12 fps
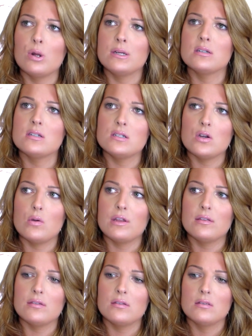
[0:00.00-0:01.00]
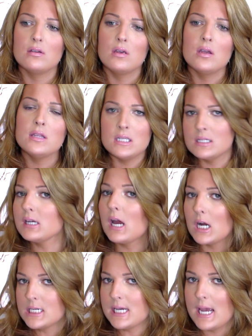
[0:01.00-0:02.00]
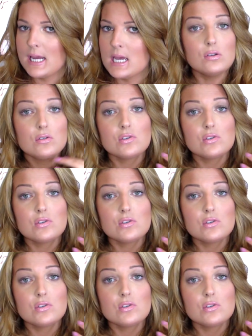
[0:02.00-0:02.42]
wanting to deal with the entire day.